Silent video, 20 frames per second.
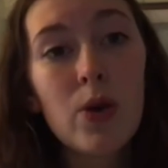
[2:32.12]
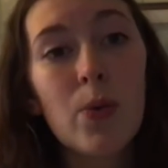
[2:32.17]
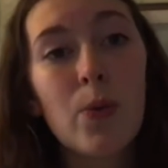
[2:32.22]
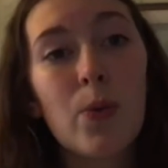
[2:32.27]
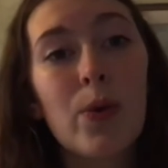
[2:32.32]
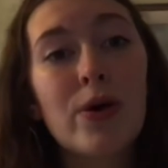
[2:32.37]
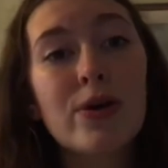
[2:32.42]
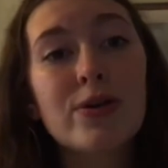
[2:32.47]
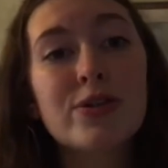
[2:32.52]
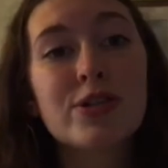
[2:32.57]

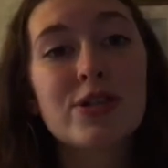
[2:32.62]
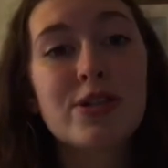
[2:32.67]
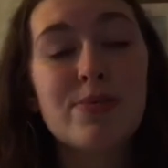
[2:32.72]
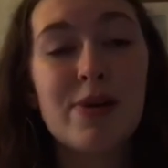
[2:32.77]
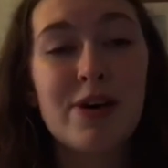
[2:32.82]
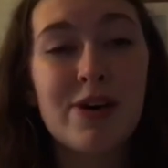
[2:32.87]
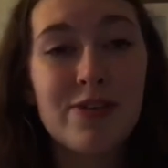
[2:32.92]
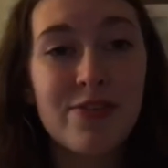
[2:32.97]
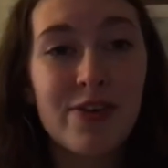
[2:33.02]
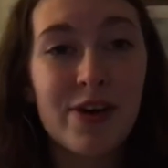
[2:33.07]
Watch
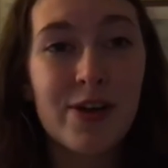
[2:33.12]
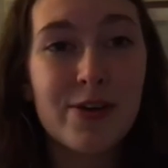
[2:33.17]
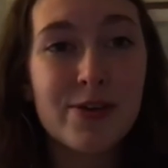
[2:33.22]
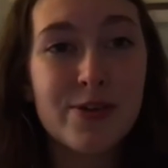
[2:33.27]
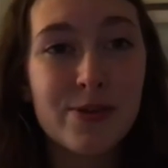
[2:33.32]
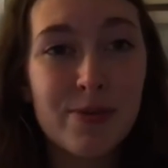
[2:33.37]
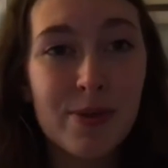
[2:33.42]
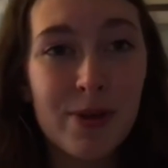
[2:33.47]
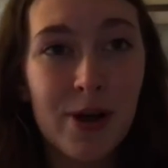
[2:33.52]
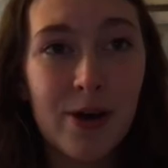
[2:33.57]
my fellow
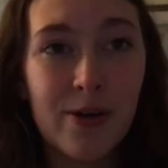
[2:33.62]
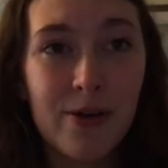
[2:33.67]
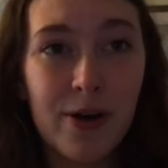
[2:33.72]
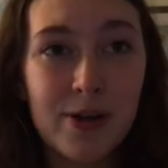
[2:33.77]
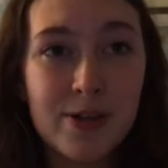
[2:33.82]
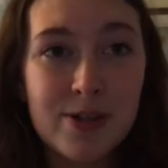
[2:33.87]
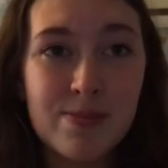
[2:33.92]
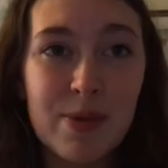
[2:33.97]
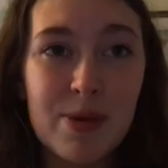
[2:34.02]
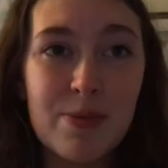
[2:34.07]
Double R
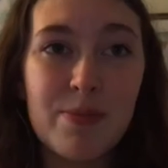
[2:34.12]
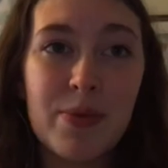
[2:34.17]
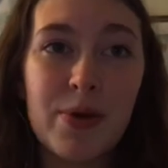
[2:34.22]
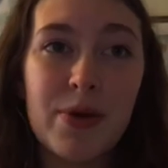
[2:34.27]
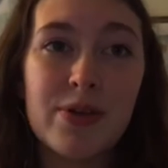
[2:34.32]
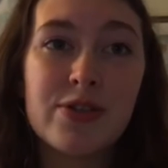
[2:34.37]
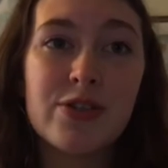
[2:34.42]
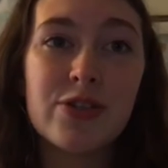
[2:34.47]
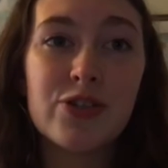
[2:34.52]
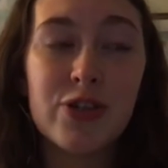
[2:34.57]
Arts
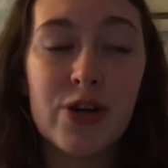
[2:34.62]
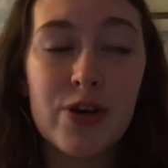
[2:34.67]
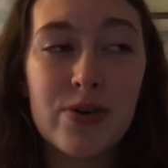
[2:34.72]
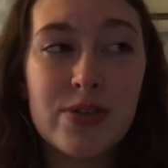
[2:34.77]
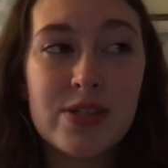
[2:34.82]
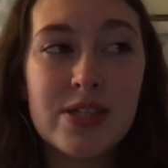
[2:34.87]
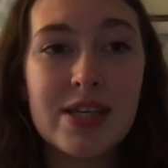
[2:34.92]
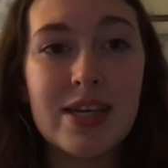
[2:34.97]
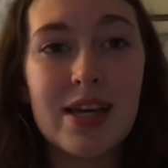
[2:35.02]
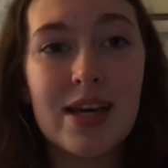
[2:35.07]
members,
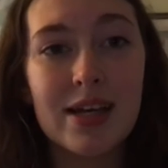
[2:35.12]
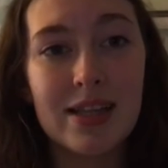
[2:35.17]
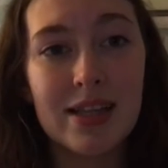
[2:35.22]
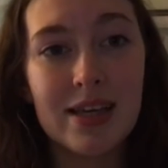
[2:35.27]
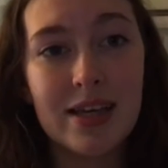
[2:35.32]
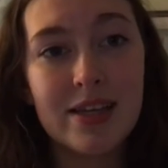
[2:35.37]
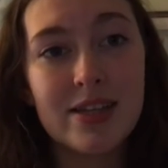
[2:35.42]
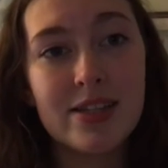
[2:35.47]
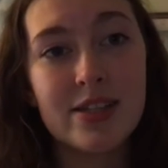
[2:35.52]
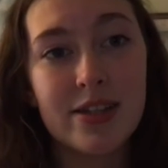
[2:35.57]
Josie,
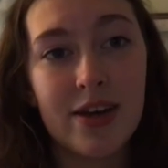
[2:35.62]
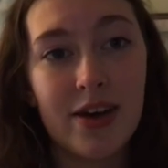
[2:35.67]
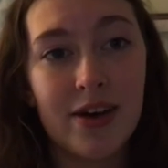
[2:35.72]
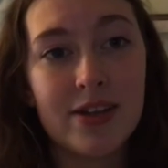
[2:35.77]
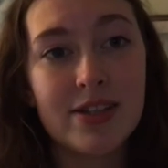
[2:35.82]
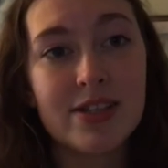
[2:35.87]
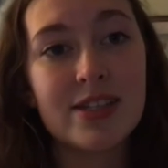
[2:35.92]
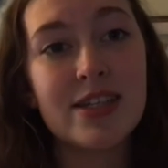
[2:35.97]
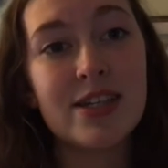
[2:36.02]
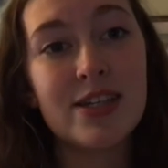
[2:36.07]
Elise,
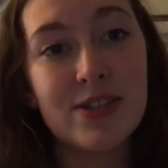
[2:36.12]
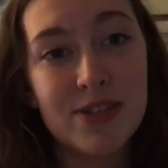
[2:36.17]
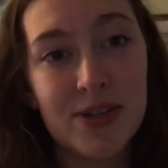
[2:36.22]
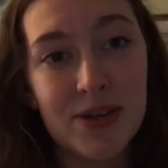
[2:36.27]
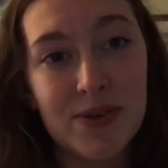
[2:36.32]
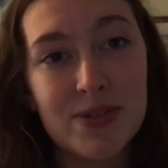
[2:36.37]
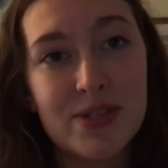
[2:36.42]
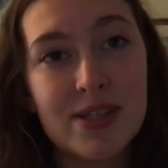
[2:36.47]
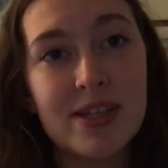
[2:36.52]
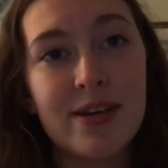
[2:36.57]
Darcy,
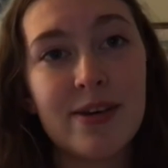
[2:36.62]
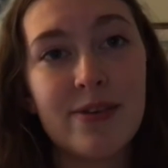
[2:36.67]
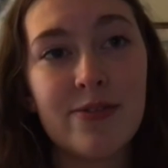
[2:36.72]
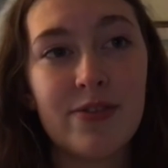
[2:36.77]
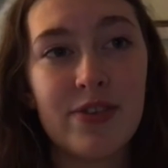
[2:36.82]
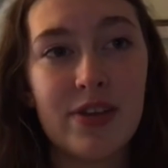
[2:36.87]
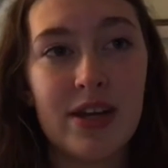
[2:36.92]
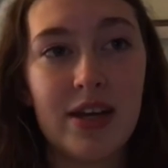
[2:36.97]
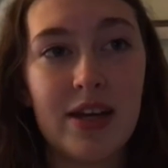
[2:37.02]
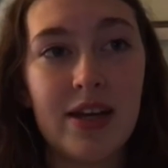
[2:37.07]
Josie and
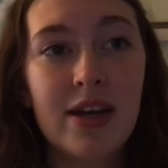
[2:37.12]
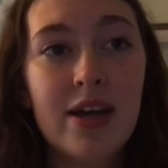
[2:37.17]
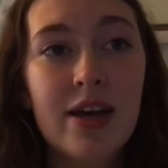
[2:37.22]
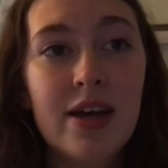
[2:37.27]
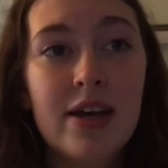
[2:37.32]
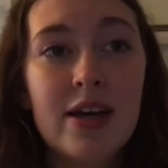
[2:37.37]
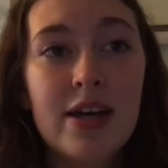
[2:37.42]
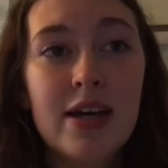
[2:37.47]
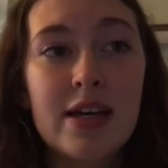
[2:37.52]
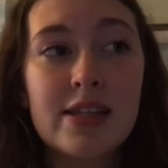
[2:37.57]
Vinny,
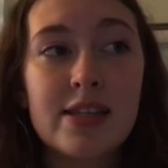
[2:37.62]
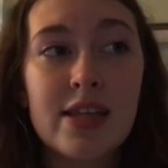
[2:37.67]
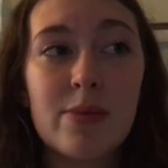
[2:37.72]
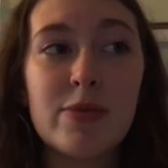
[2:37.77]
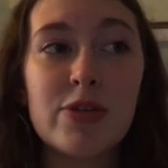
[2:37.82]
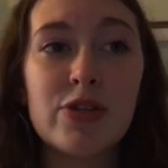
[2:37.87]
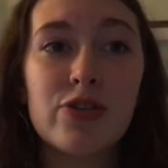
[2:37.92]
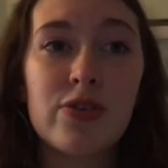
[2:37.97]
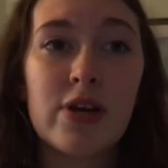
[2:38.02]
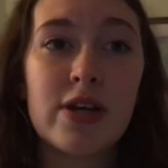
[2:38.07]

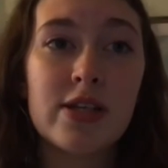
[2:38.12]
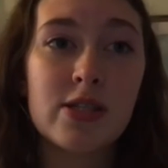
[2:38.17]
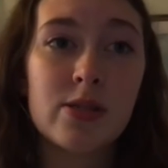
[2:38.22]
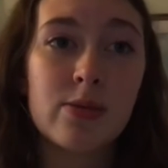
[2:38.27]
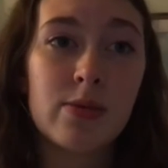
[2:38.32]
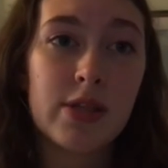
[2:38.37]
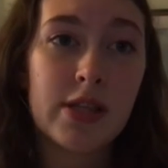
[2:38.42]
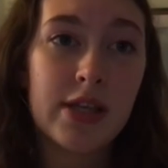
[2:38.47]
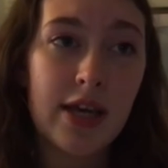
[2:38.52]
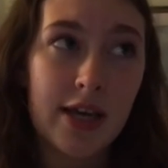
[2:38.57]
demonstrate
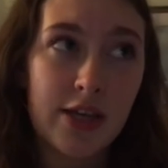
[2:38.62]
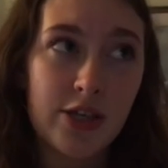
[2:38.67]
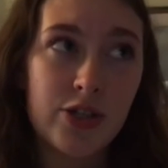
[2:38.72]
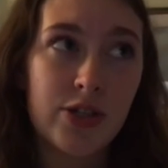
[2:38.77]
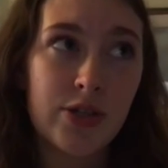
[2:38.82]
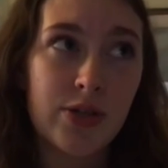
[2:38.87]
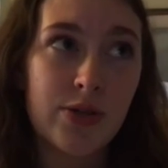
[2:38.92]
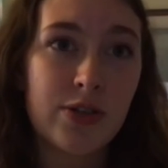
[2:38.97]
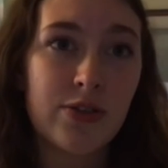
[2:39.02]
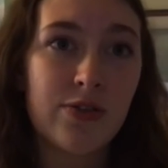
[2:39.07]
some of the
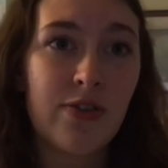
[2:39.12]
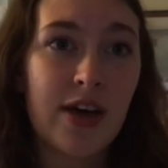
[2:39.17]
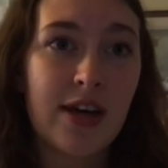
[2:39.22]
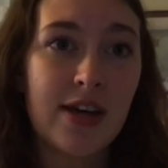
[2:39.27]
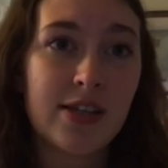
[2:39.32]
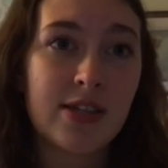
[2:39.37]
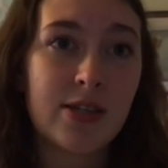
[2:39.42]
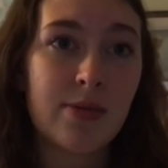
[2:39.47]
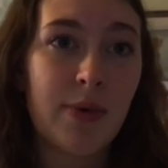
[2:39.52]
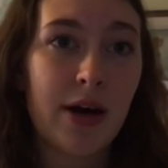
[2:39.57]
issues
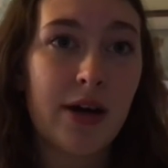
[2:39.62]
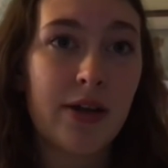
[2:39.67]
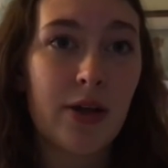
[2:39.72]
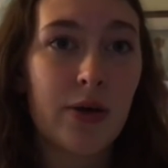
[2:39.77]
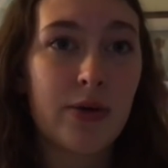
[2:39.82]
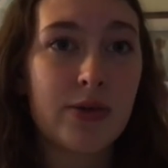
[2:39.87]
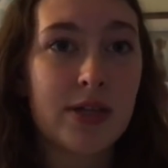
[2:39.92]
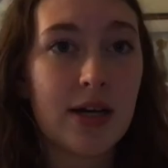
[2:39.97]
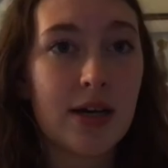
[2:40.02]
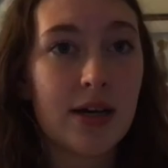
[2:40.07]
faced by
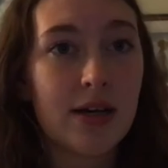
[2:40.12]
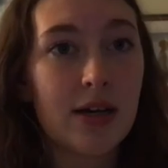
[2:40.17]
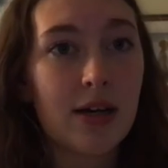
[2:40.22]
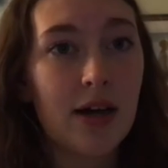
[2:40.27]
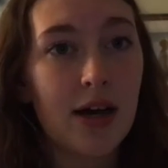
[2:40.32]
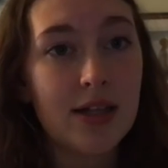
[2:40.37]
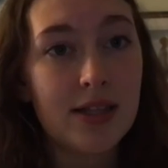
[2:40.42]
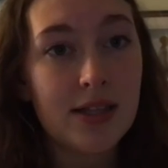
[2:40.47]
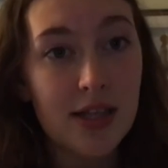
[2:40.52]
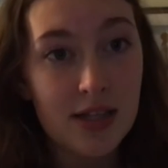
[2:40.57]
those that
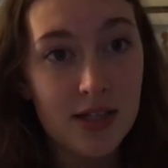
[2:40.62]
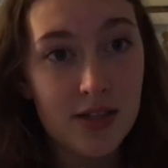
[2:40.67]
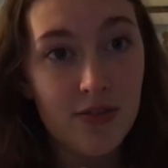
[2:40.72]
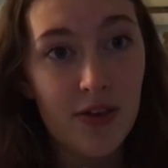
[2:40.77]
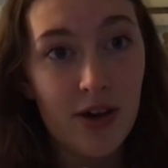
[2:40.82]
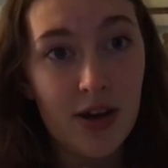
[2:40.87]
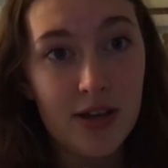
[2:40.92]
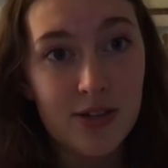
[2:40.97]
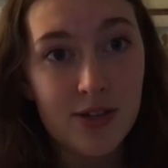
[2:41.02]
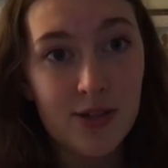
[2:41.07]

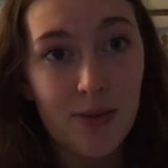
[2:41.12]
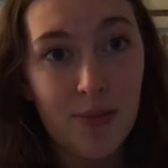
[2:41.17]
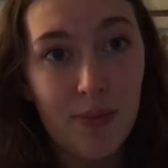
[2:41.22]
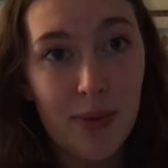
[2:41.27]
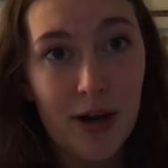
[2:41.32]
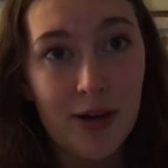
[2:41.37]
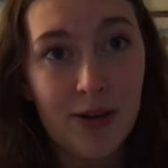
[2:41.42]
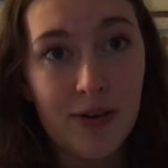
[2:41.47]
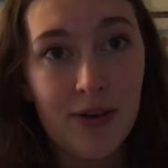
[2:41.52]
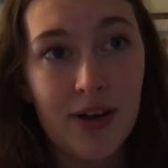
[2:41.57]
identify as
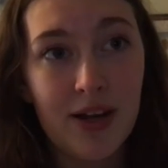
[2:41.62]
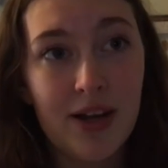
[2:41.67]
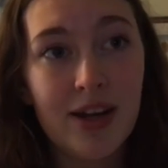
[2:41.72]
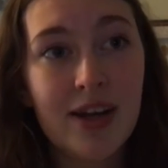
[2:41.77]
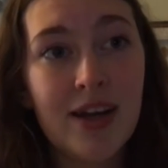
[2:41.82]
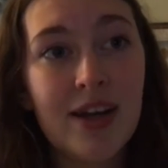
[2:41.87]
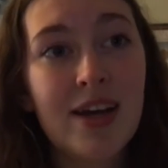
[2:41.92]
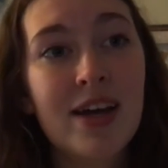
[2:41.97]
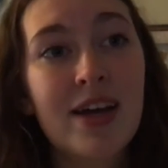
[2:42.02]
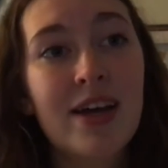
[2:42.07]
non-binary.
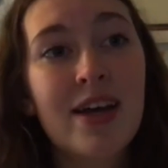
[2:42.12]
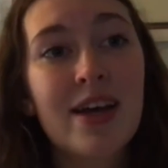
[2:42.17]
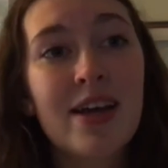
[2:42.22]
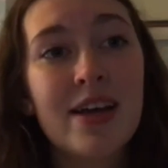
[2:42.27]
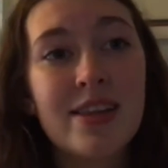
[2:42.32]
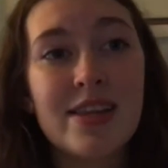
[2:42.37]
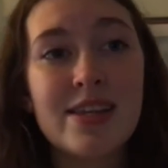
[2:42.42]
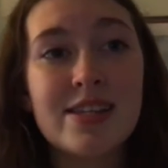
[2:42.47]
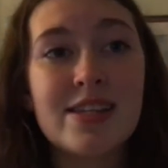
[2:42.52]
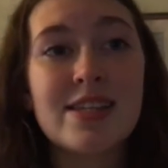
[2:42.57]

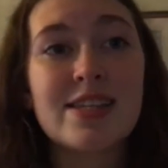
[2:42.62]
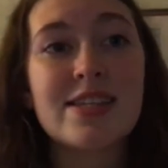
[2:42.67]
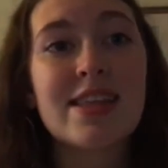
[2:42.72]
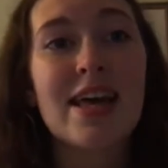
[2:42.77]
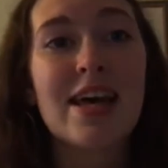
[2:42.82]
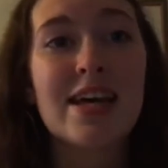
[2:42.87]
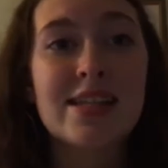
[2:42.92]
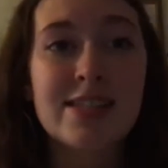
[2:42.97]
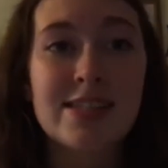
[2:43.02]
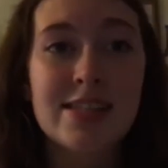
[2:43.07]
This is
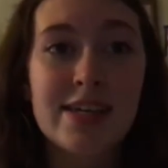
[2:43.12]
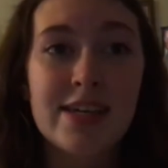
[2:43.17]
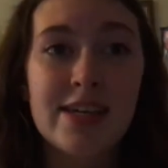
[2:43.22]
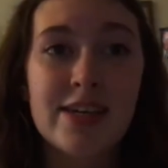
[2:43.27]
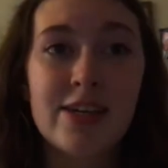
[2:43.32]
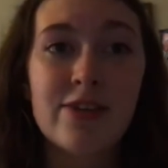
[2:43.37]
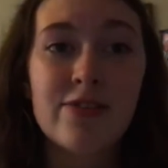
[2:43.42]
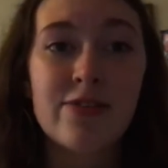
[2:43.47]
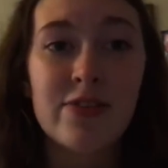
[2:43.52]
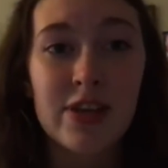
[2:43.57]
their
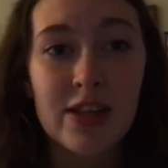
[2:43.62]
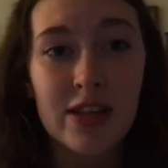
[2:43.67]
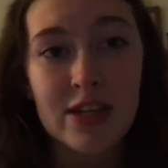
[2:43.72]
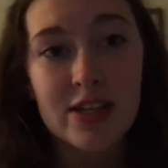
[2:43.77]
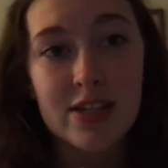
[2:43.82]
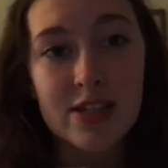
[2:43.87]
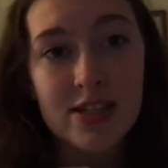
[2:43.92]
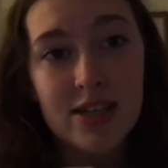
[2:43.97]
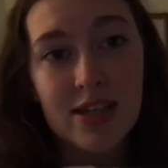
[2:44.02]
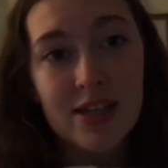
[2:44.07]
scene,
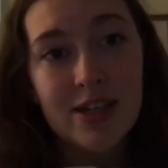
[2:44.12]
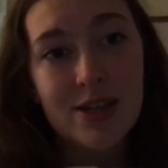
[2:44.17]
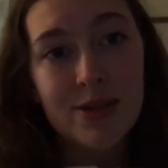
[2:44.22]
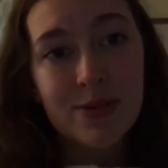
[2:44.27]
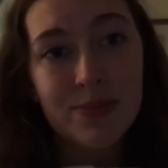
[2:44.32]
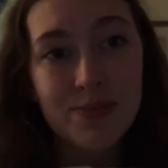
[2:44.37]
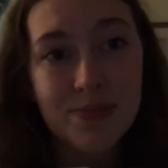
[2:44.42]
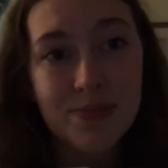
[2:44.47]
Validity.